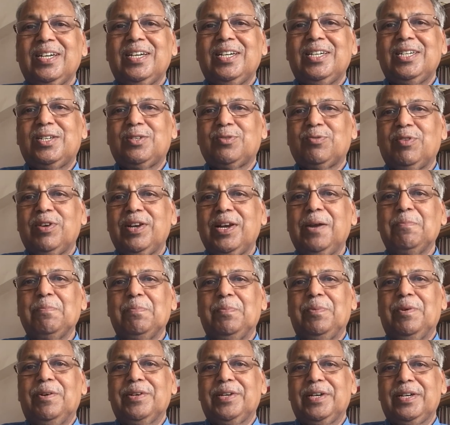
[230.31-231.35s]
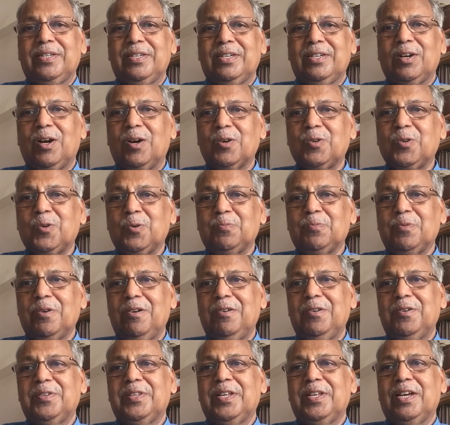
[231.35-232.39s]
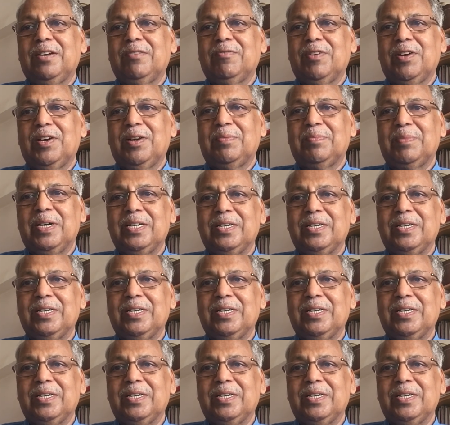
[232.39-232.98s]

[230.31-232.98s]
It's very important not to pollute the environment.